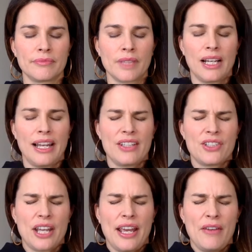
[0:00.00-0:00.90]

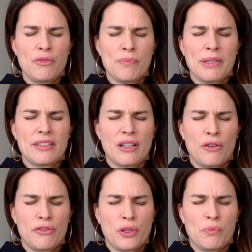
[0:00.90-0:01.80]
clench every muscle
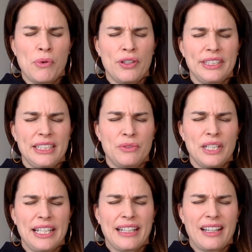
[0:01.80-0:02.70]
of your body,
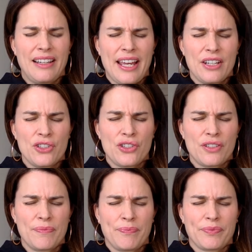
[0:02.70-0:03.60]
really
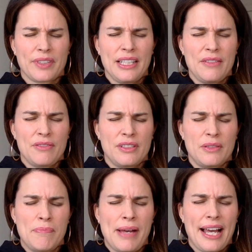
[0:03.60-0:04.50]
clench even the
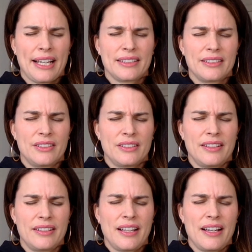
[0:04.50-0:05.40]
back, the
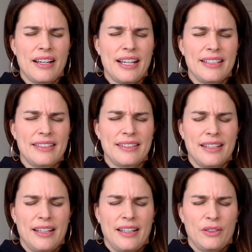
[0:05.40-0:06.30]
sides,
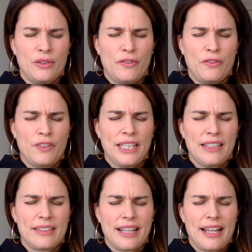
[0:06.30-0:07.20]
the
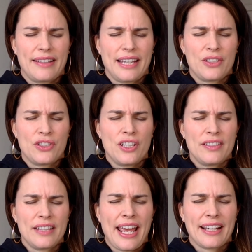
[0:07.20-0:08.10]
feet, and then just
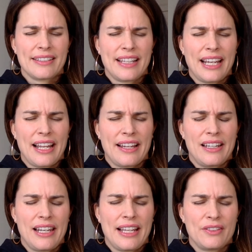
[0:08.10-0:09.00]
exhale
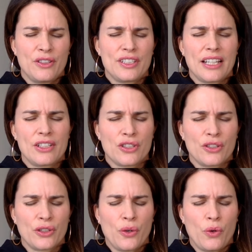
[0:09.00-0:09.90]
and let the
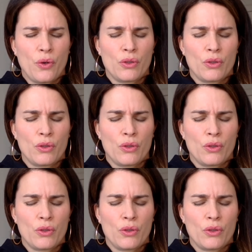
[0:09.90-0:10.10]
tension go.